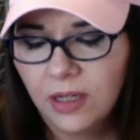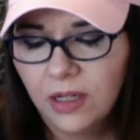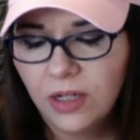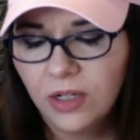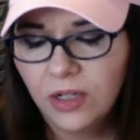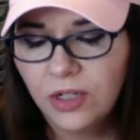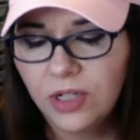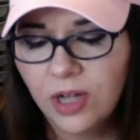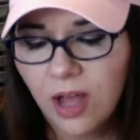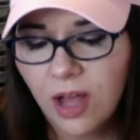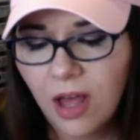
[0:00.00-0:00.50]

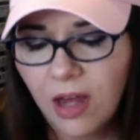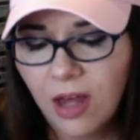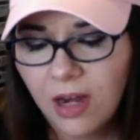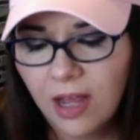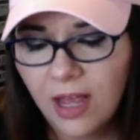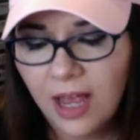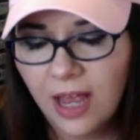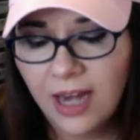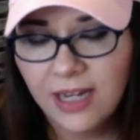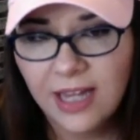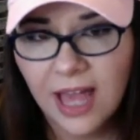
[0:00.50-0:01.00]

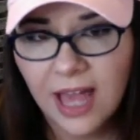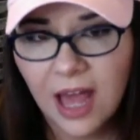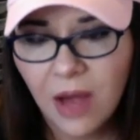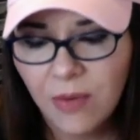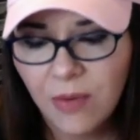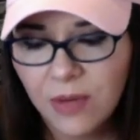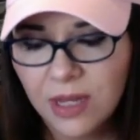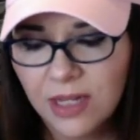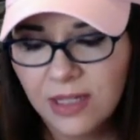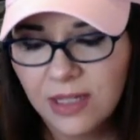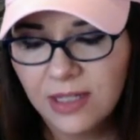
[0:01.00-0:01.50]
Gianna and
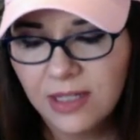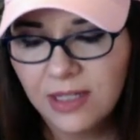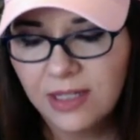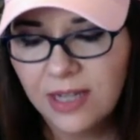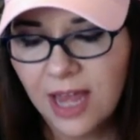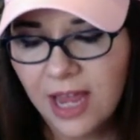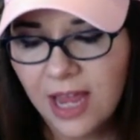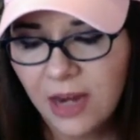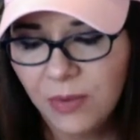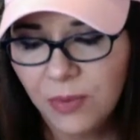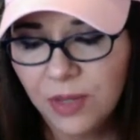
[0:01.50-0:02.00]
Gawain
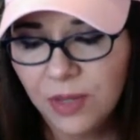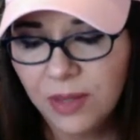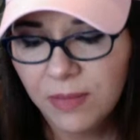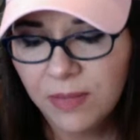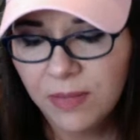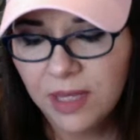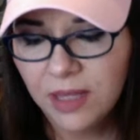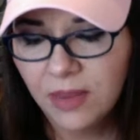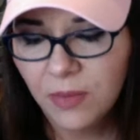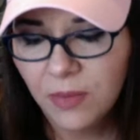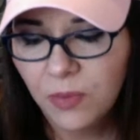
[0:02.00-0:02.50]
stayed with
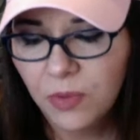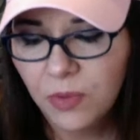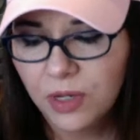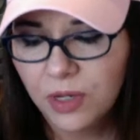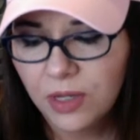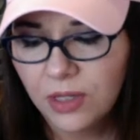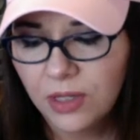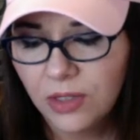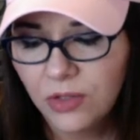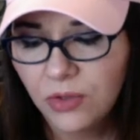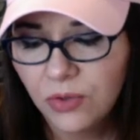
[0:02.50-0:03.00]
me in the
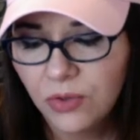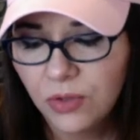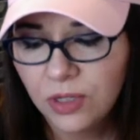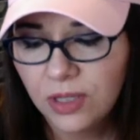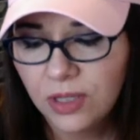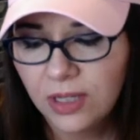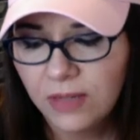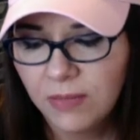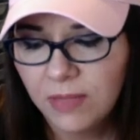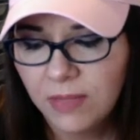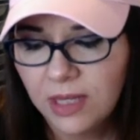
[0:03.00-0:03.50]
woods,
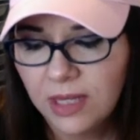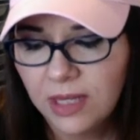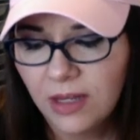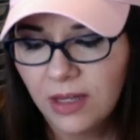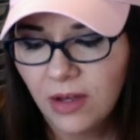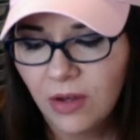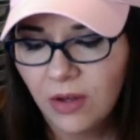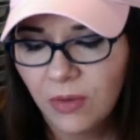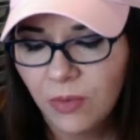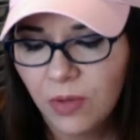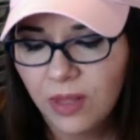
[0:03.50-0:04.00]
drilling me
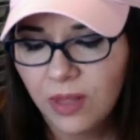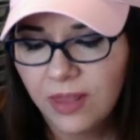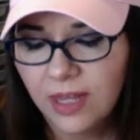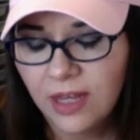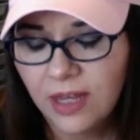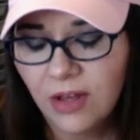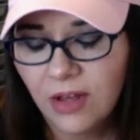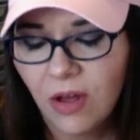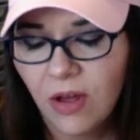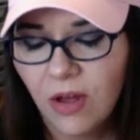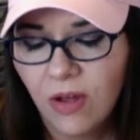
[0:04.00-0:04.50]
on what they
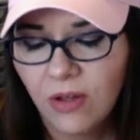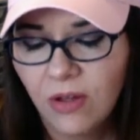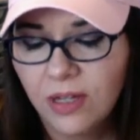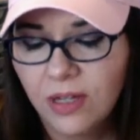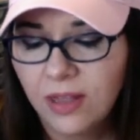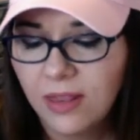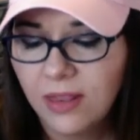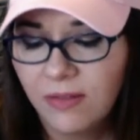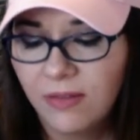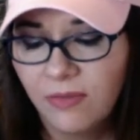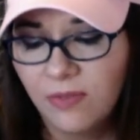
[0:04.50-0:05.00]
called
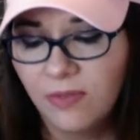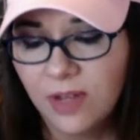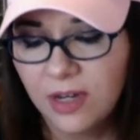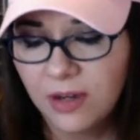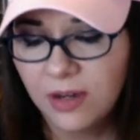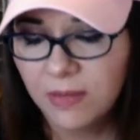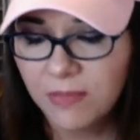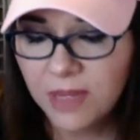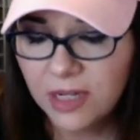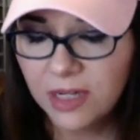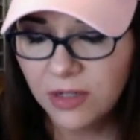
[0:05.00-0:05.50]
the
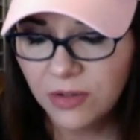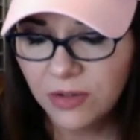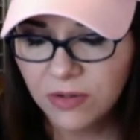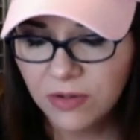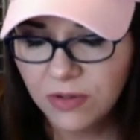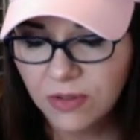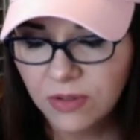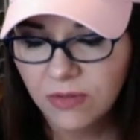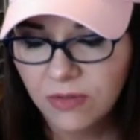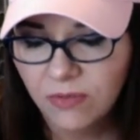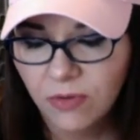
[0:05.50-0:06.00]

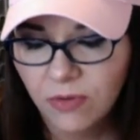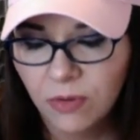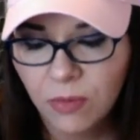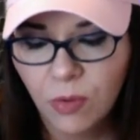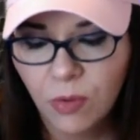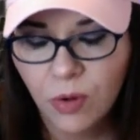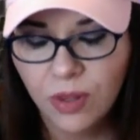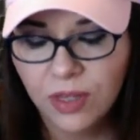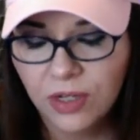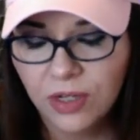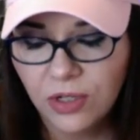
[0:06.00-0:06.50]
fundamentals for
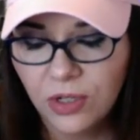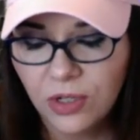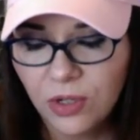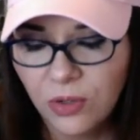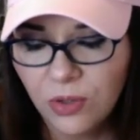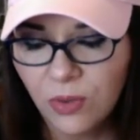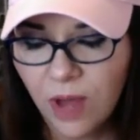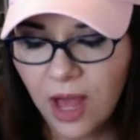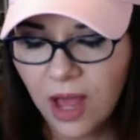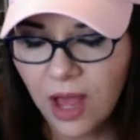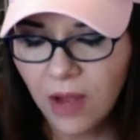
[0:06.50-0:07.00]
more than
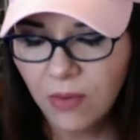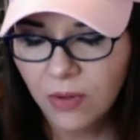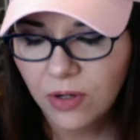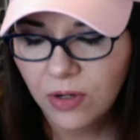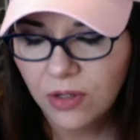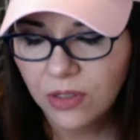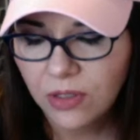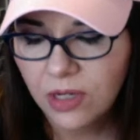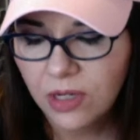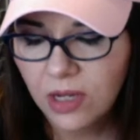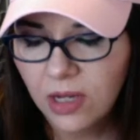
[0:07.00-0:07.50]
2
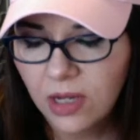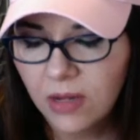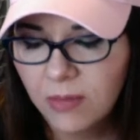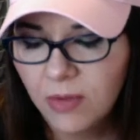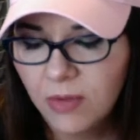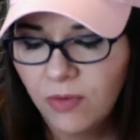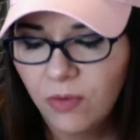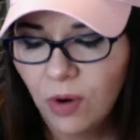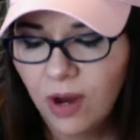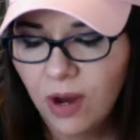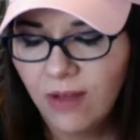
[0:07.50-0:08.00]
hours
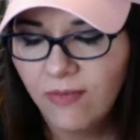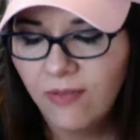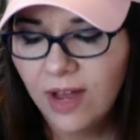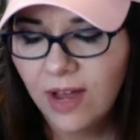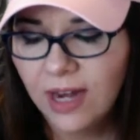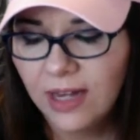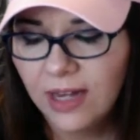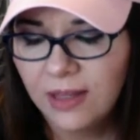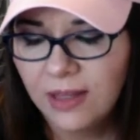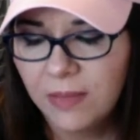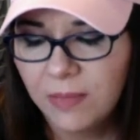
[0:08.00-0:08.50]
before I
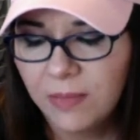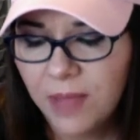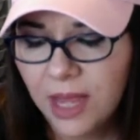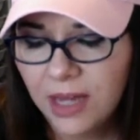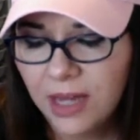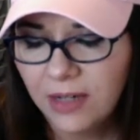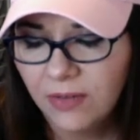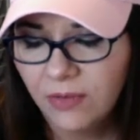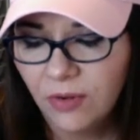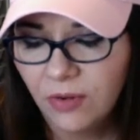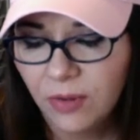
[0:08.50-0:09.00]
finally
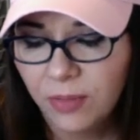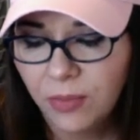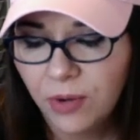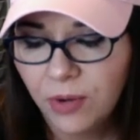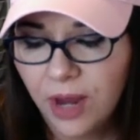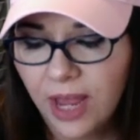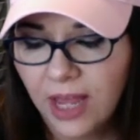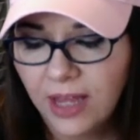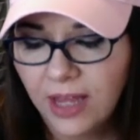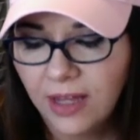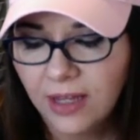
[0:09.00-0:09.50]
begged for a
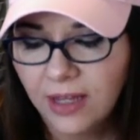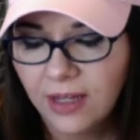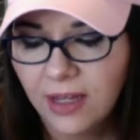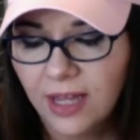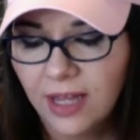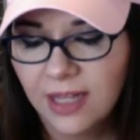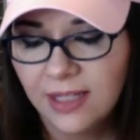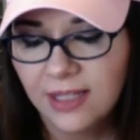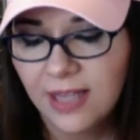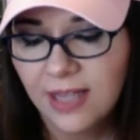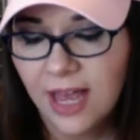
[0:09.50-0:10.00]
break
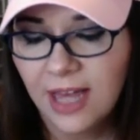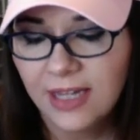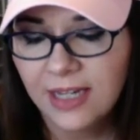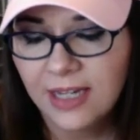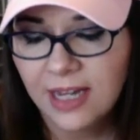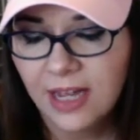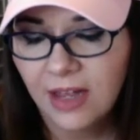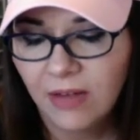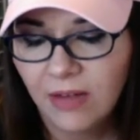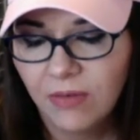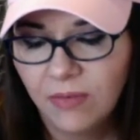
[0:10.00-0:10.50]
and sat
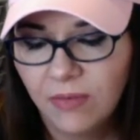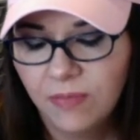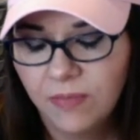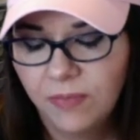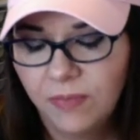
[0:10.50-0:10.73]
down.